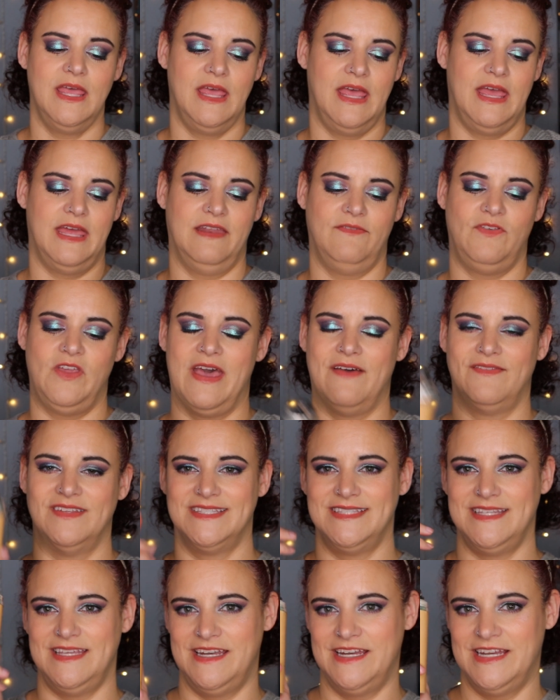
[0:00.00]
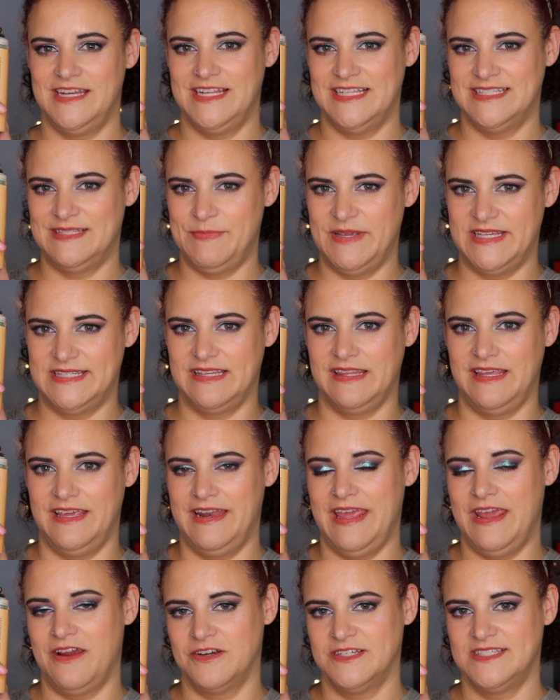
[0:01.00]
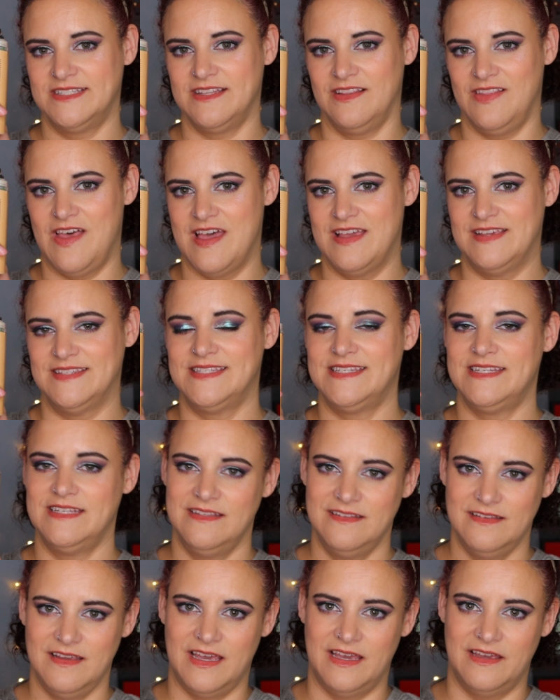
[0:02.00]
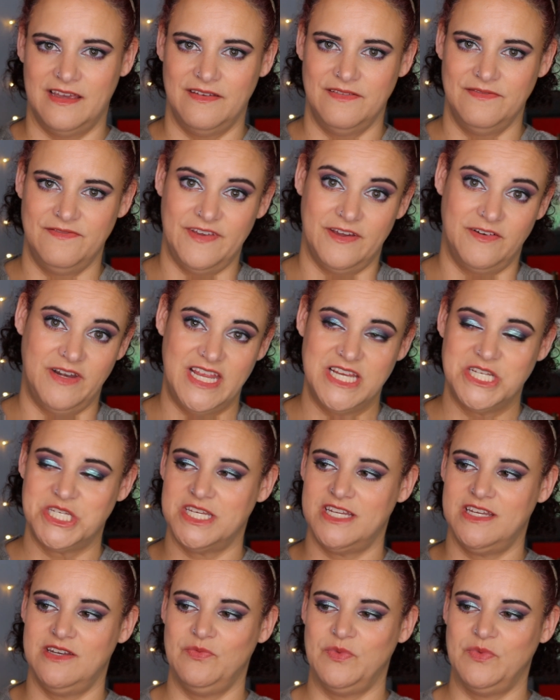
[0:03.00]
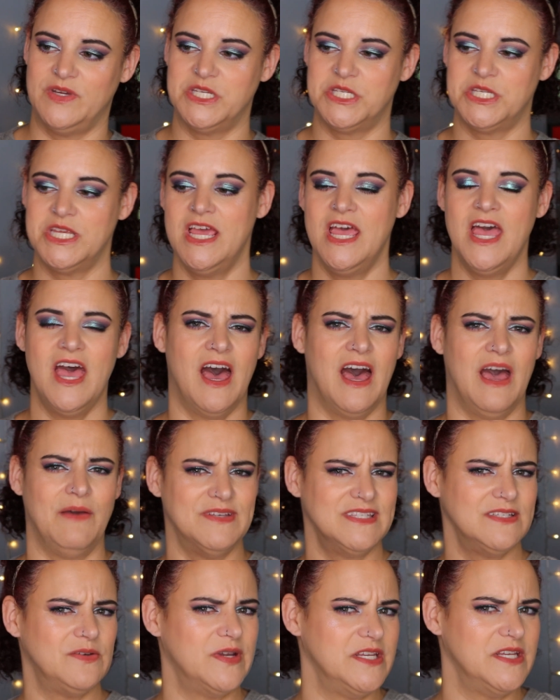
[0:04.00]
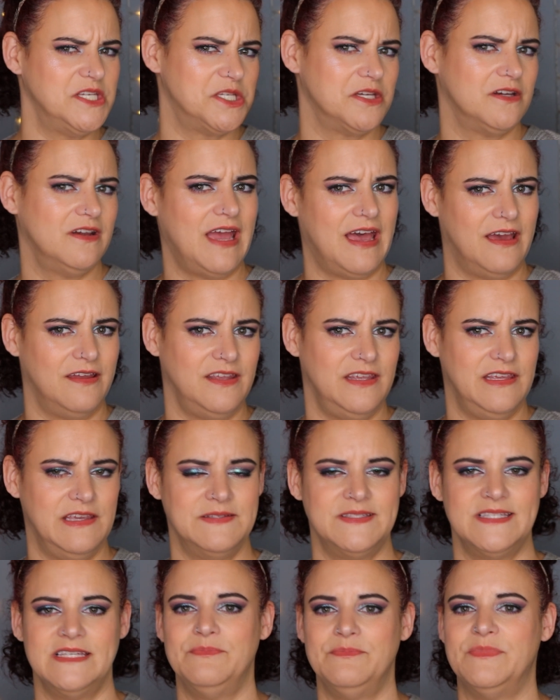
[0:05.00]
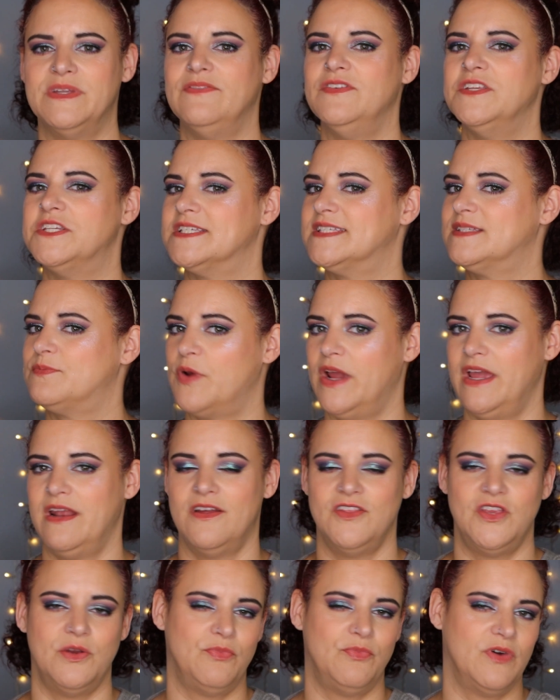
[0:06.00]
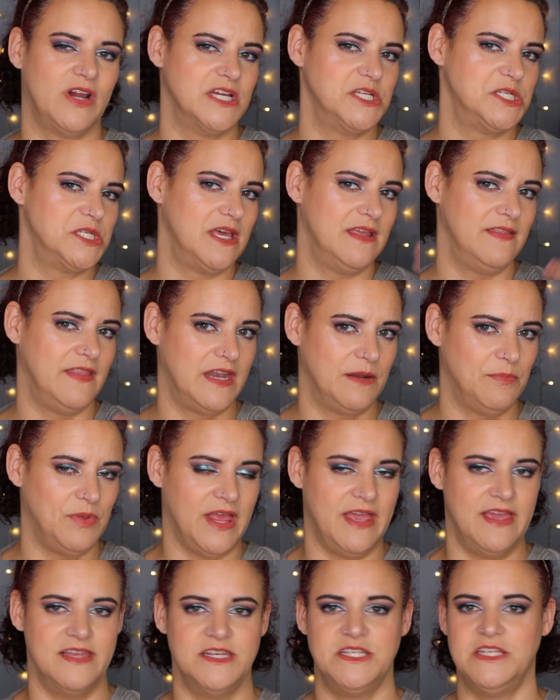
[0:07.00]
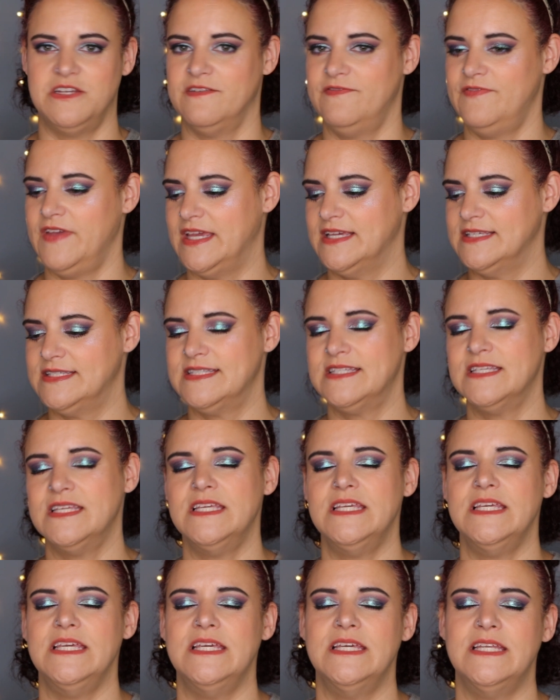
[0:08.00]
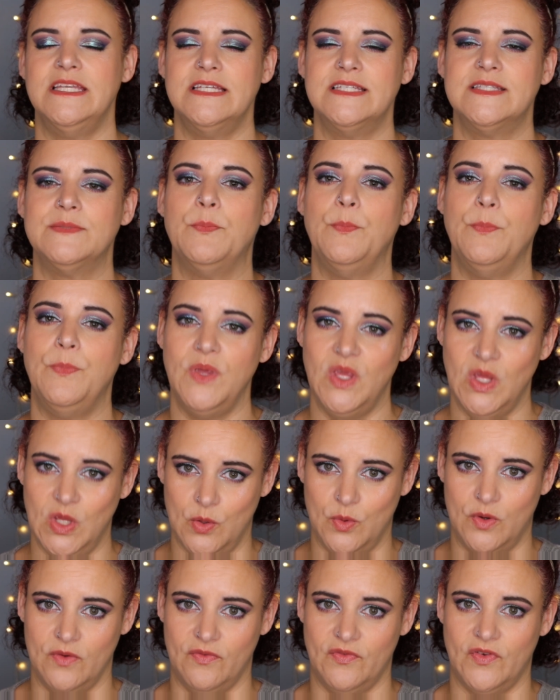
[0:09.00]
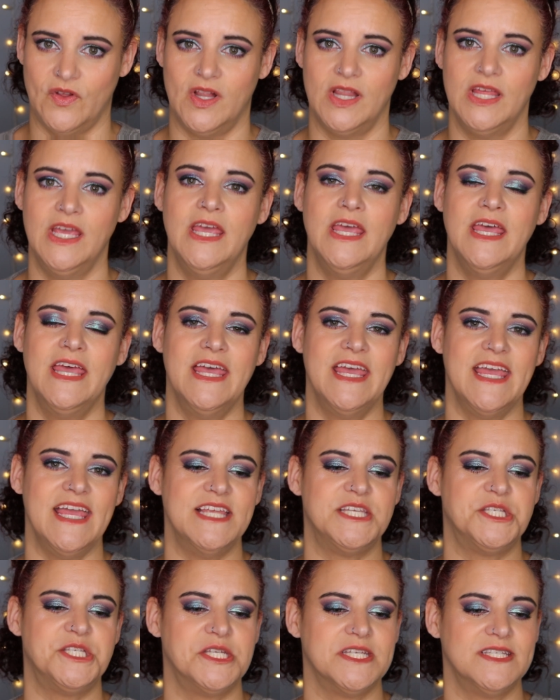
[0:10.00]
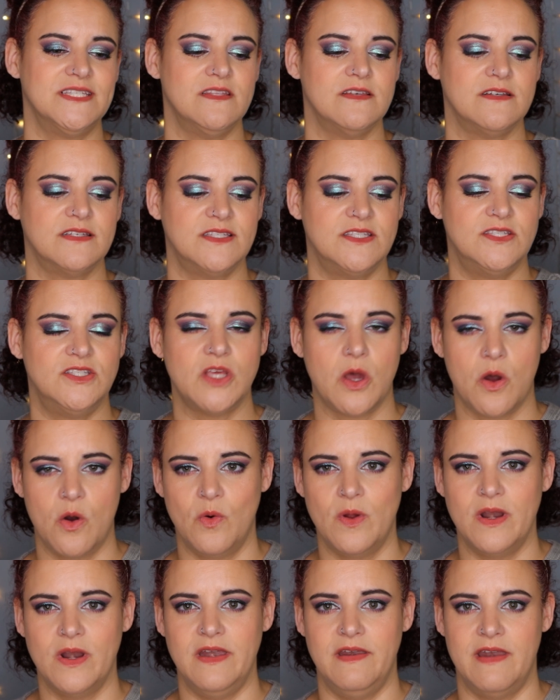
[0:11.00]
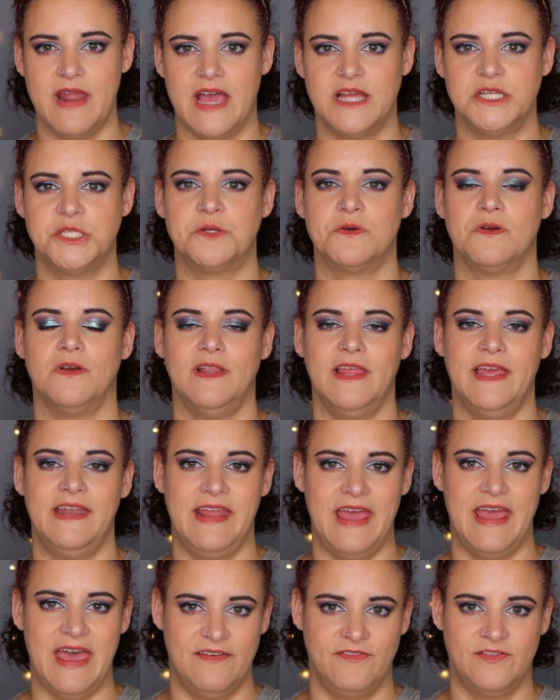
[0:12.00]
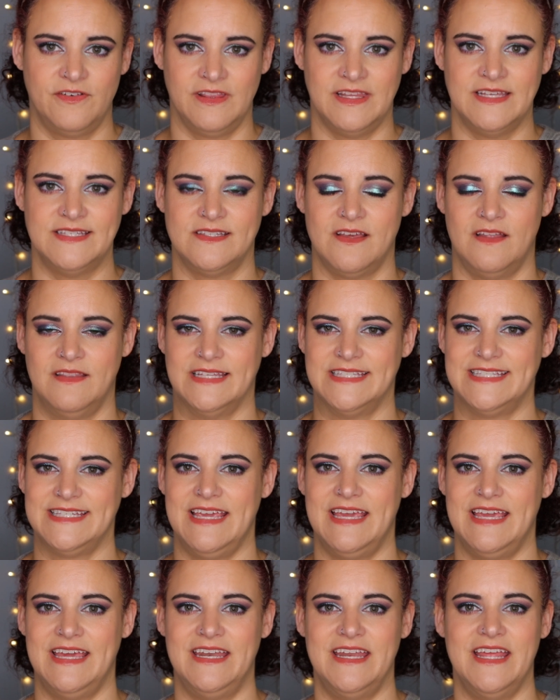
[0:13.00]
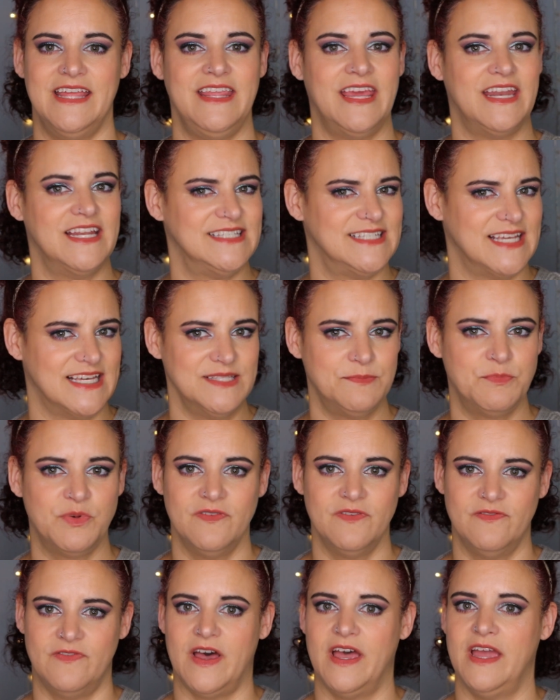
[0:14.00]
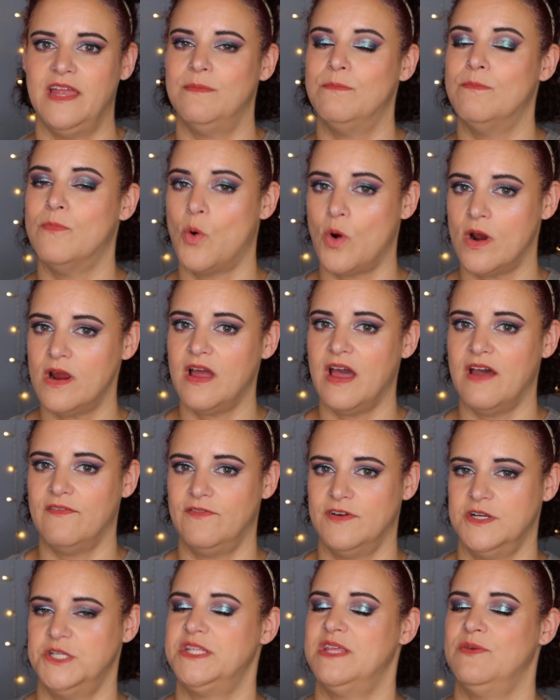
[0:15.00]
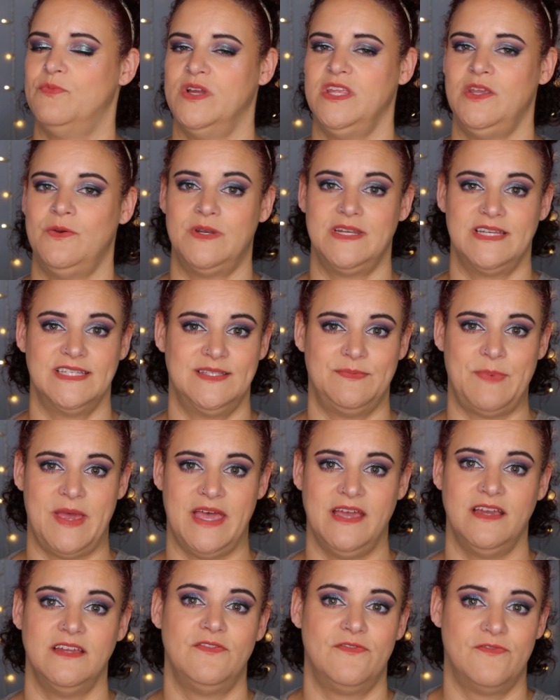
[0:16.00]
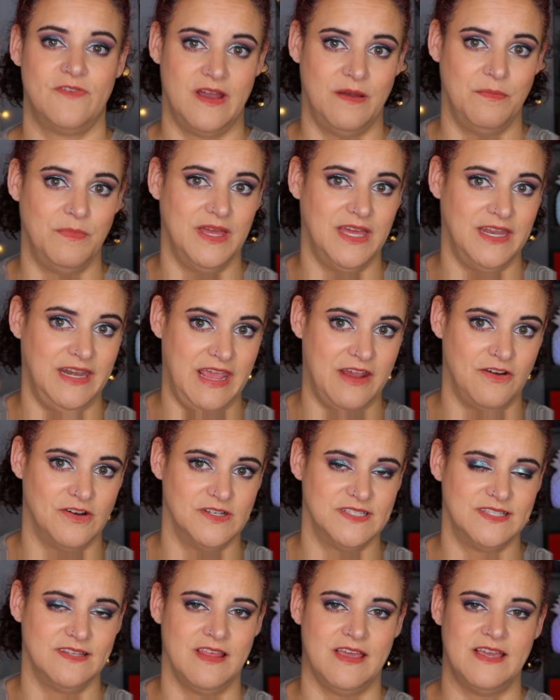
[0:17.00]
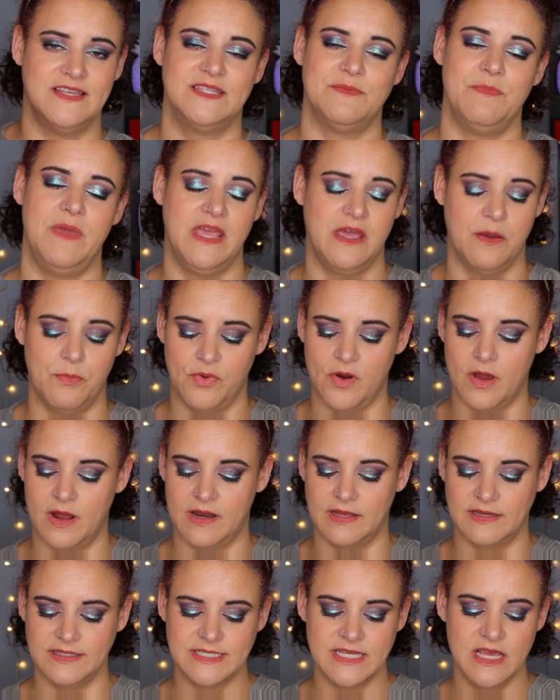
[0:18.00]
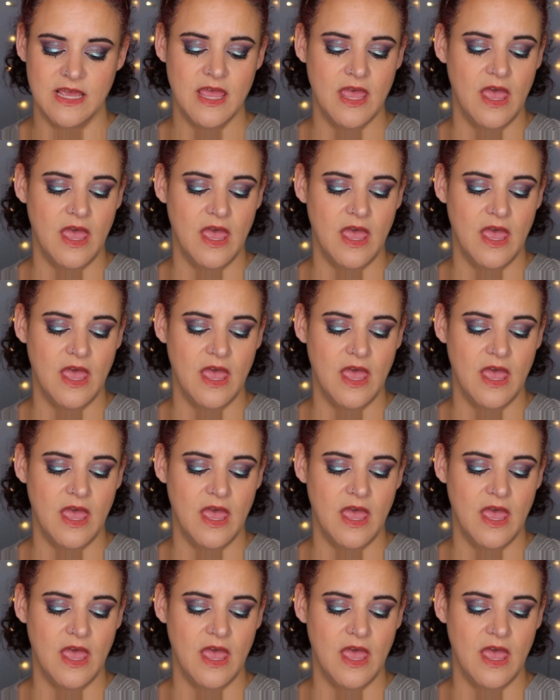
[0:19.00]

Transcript: And if you haven't seen it, it's basically an aerosolized foundation, which I wasn't quite sure how to use it, but if you just spray it on your brush and then apply it to your face, it is beautiful. It just looks so natural and effortless on the skin, and yet it does provide more coverage than what you would expect from an aerosolized makeup product.